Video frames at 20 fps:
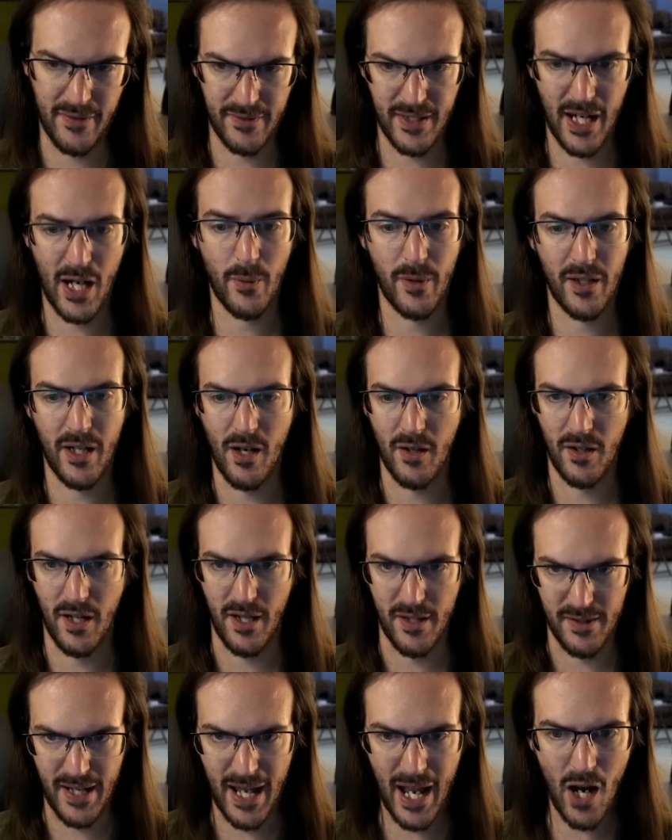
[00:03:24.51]
And there we go.
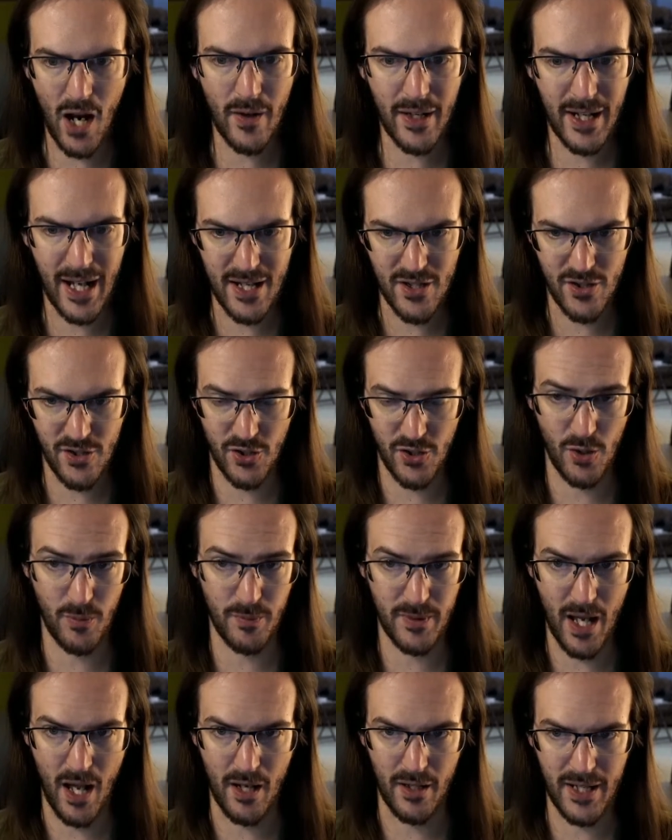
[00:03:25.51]
Okay, now it has
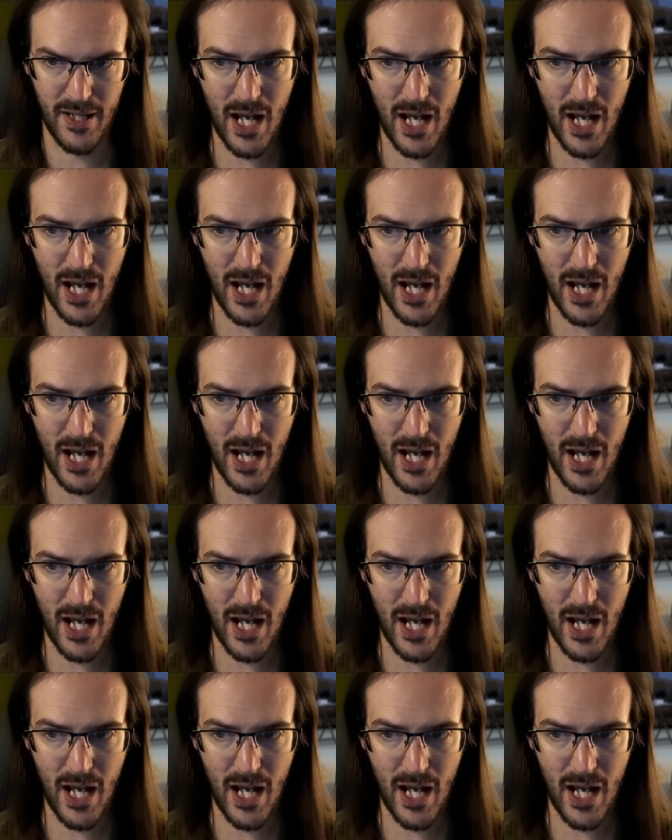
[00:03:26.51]
zoomed out.